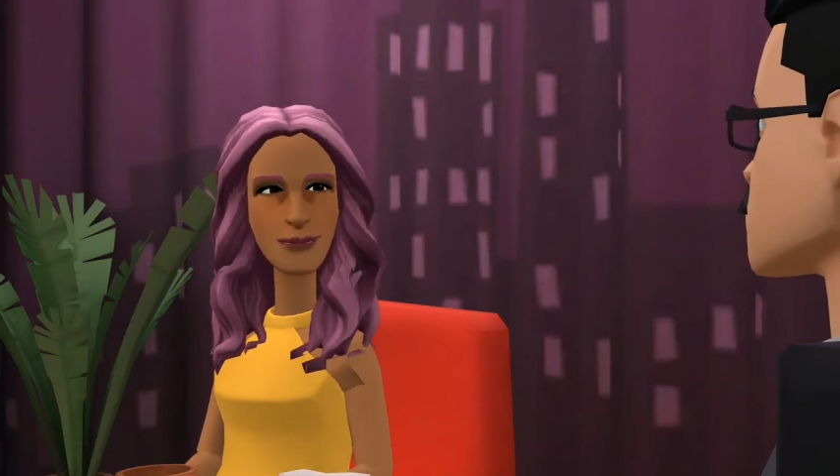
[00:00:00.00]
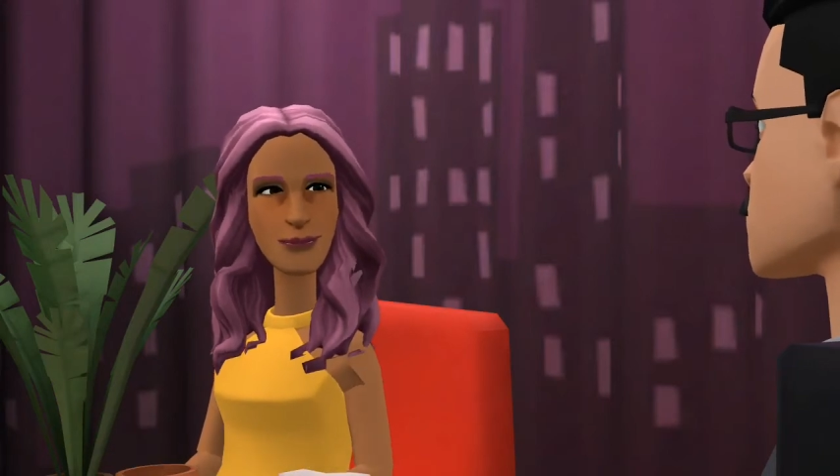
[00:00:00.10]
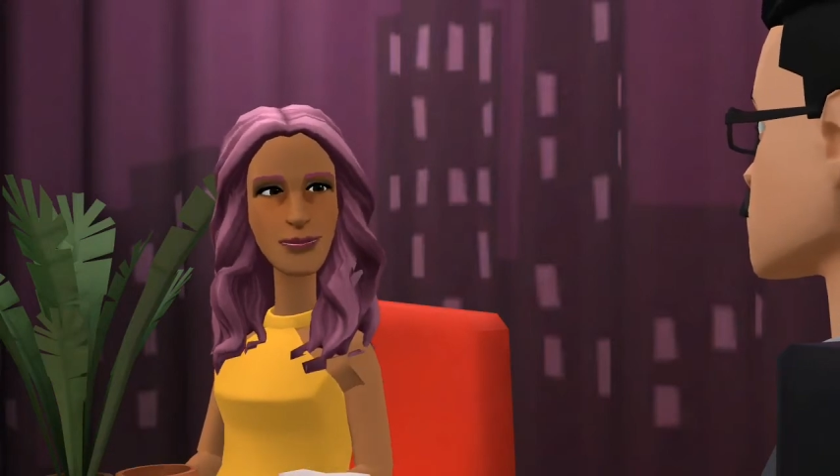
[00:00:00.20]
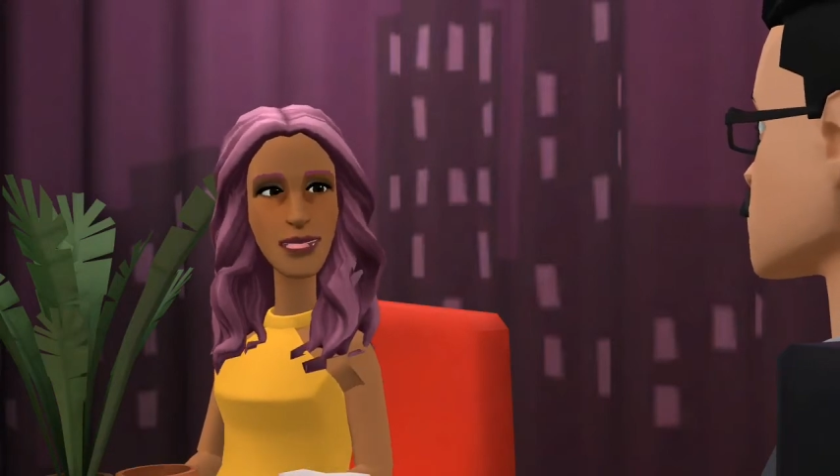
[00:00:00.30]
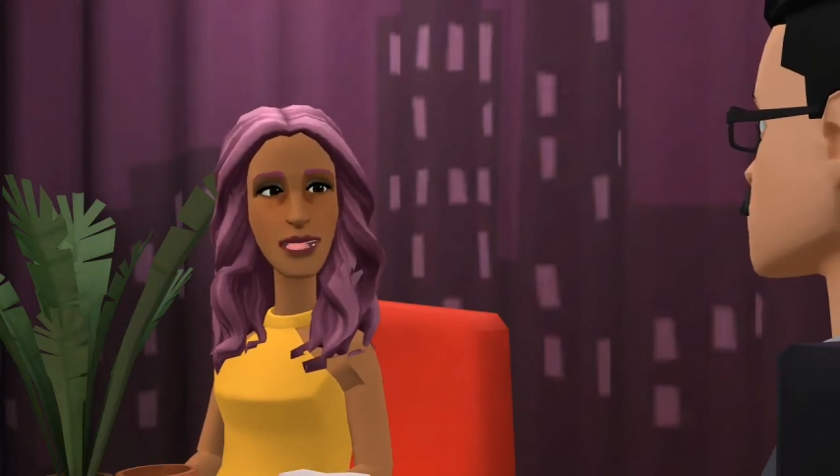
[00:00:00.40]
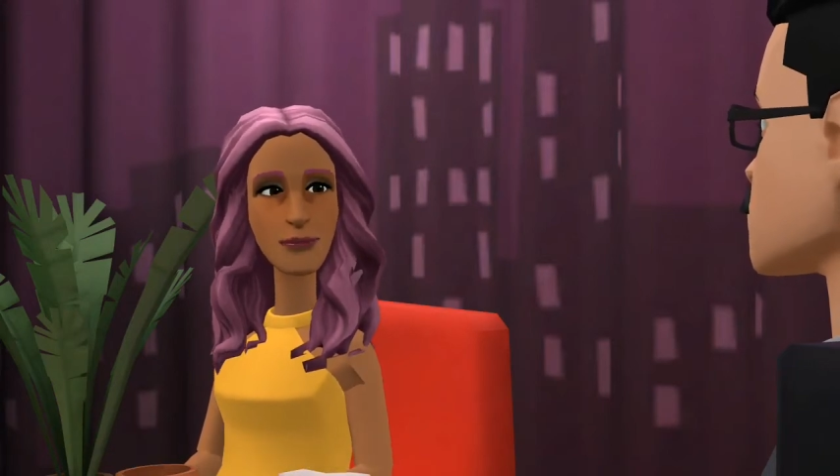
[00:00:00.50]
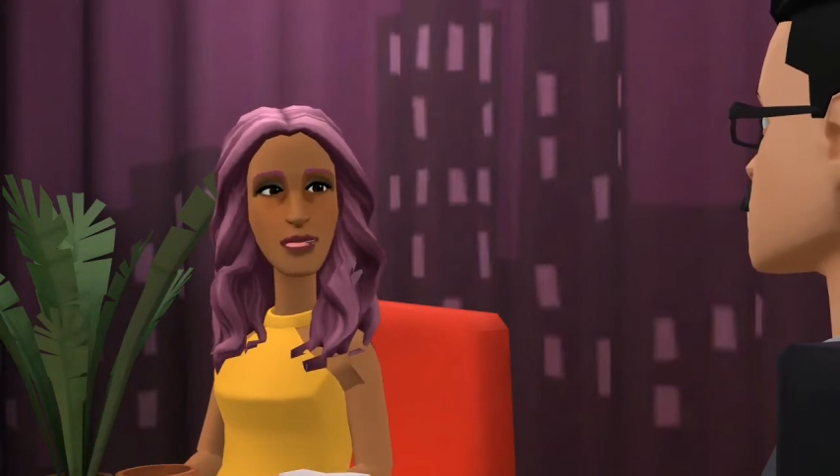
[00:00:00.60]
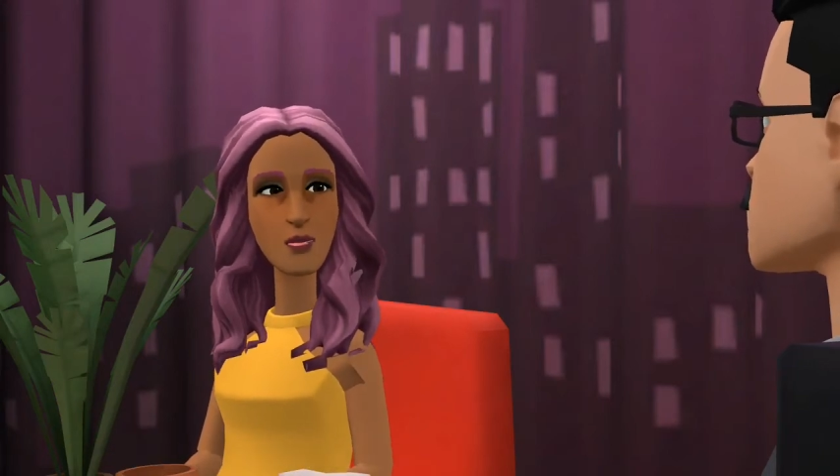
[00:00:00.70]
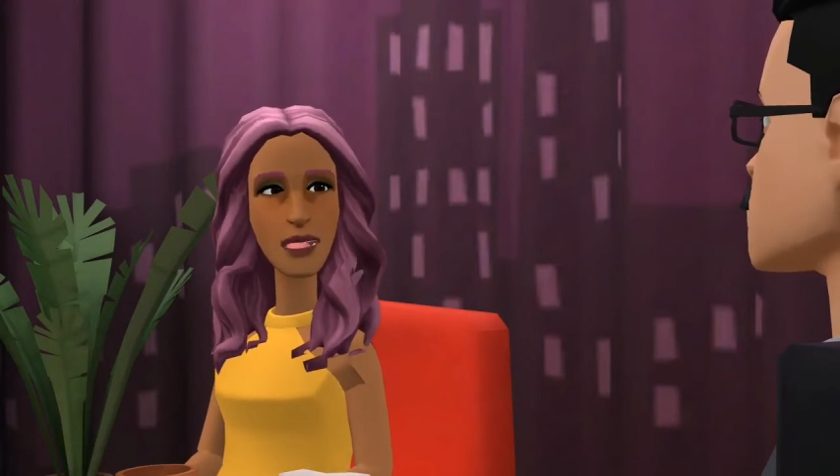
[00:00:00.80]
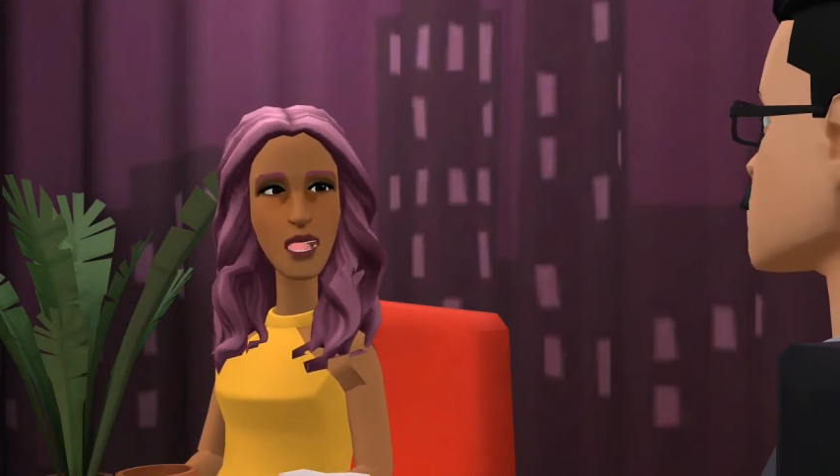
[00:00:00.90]
Any
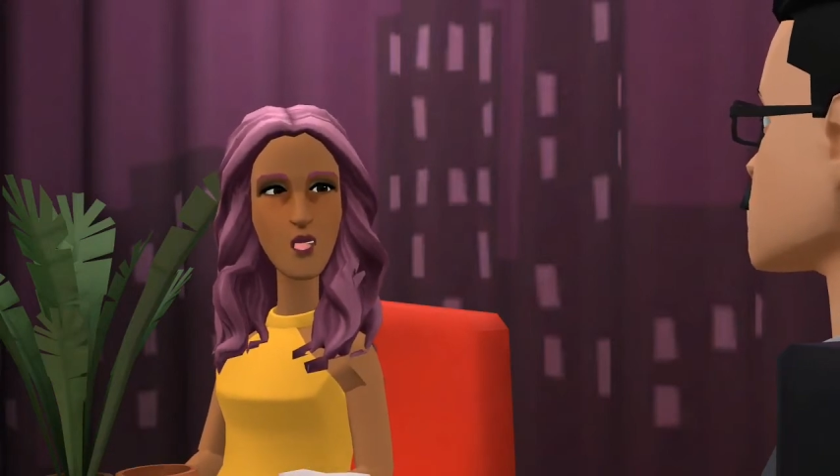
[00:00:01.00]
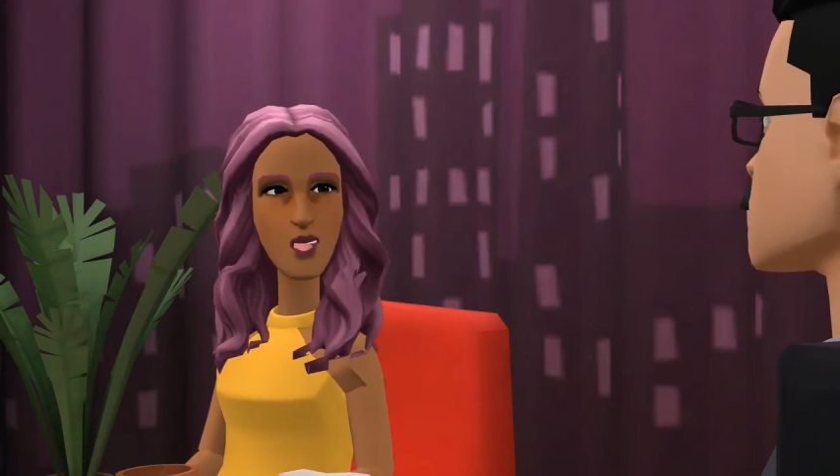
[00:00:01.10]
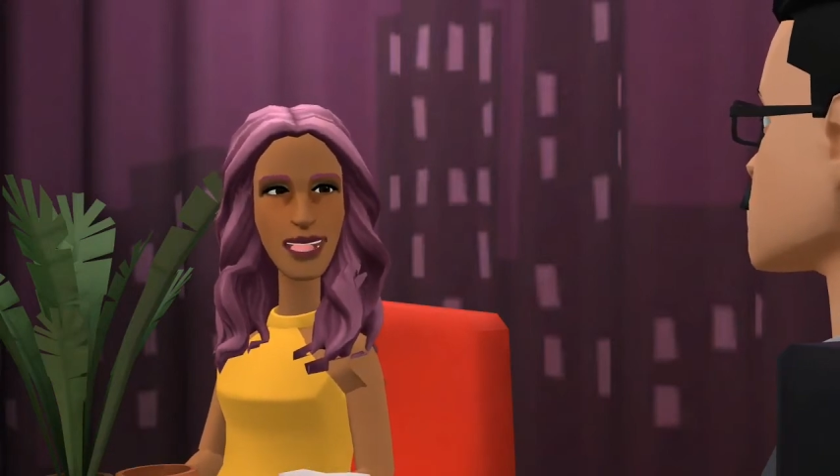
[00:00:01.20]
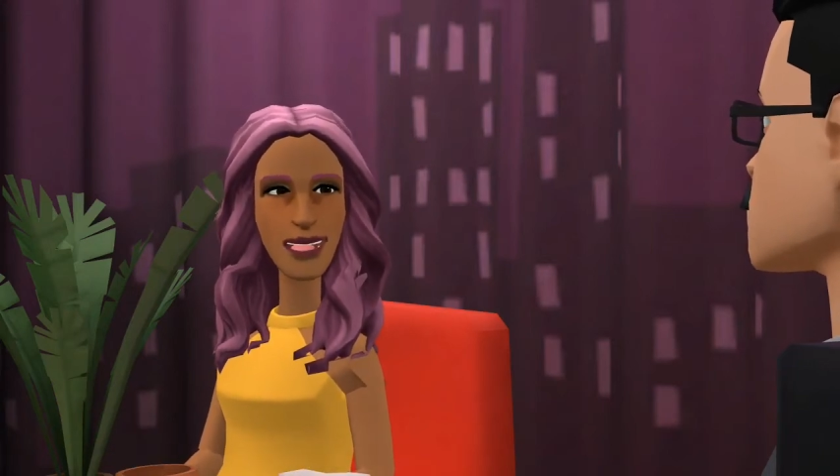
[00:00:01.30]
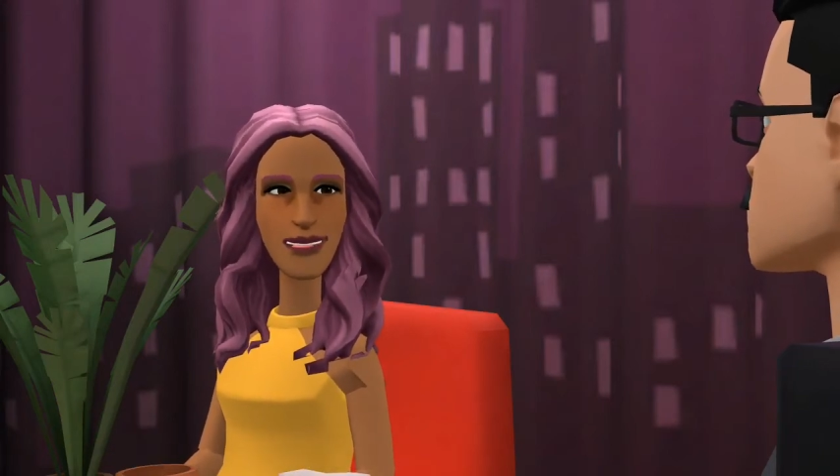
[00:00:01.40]
uploads after this